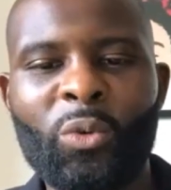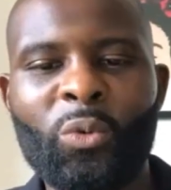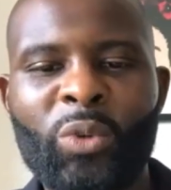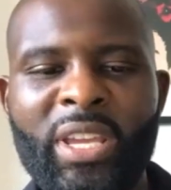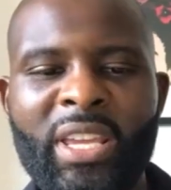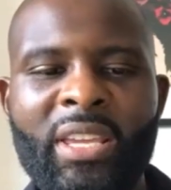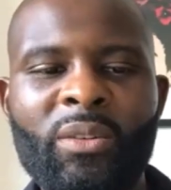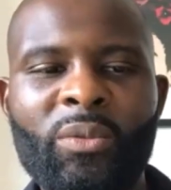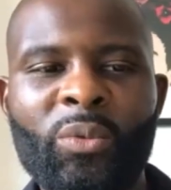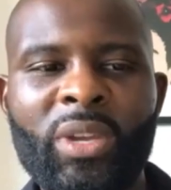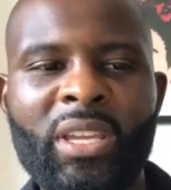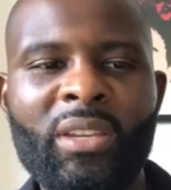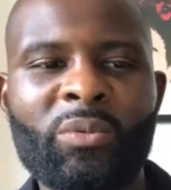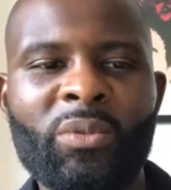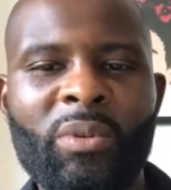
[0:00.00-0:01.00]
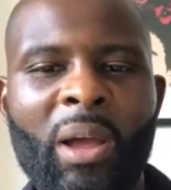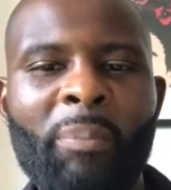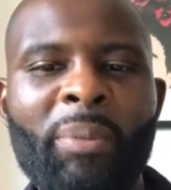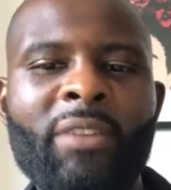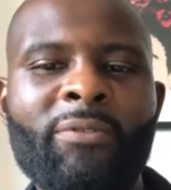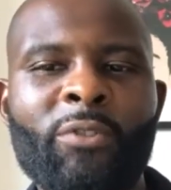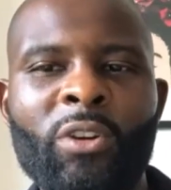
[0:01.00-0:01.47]
I
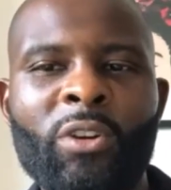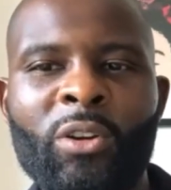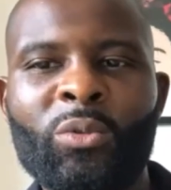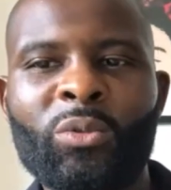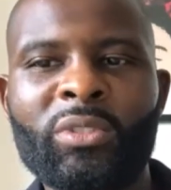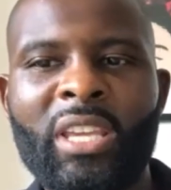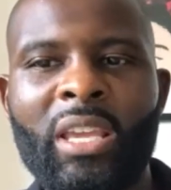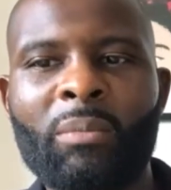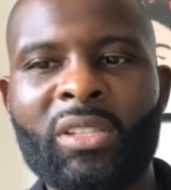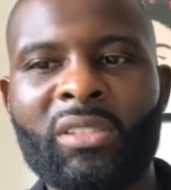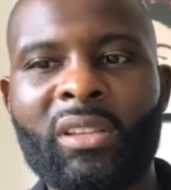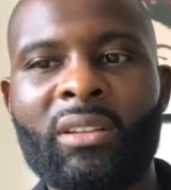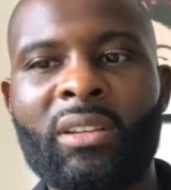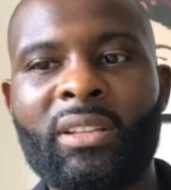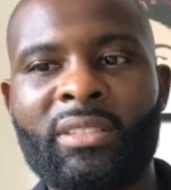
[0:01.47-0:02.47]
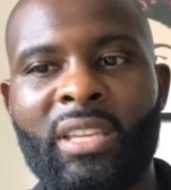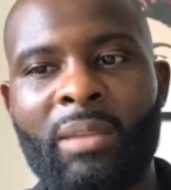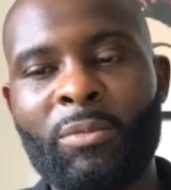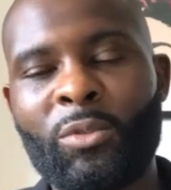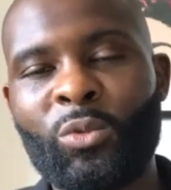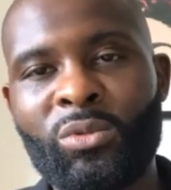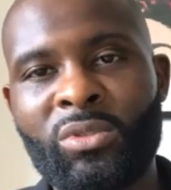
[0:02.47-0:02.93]
played a local team, a Sunday team
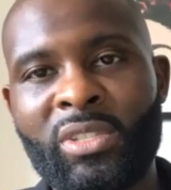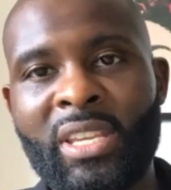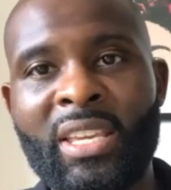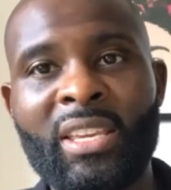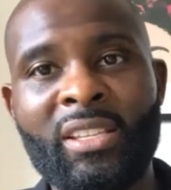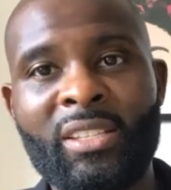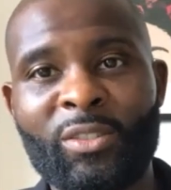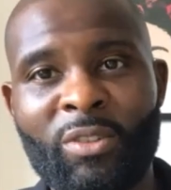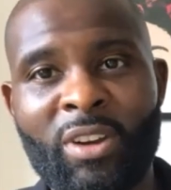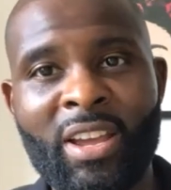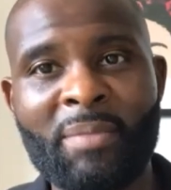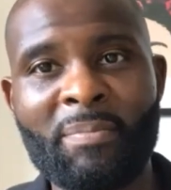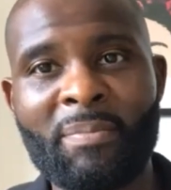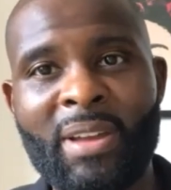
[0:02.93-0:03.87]
called Ziggy's, right?